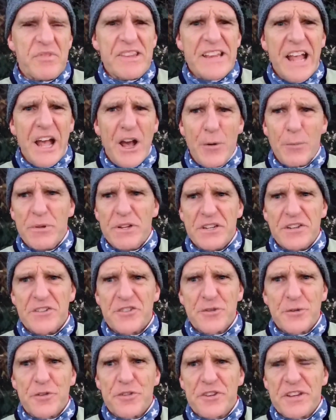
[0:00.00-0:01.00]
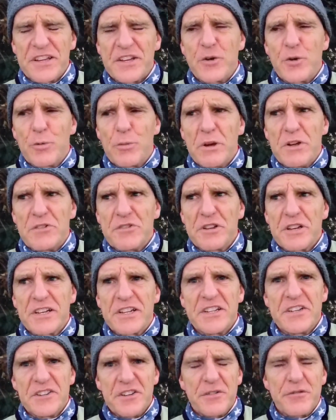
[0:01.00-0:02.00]
help me to sort of think almost like
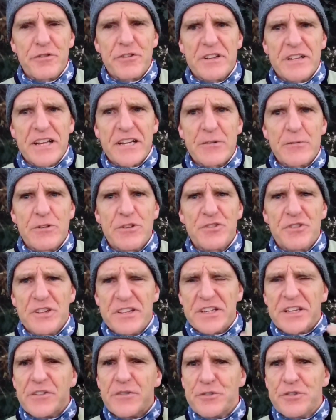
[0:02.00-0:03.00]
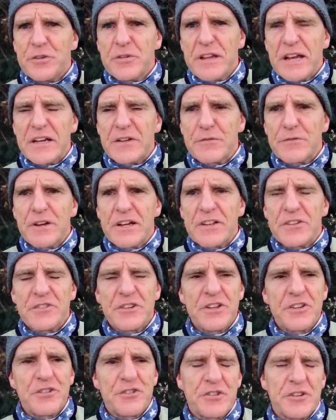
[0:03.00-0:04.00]
in a different language, and it gives you that
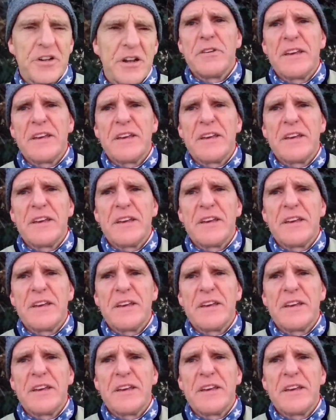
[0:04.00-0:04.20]
advantage.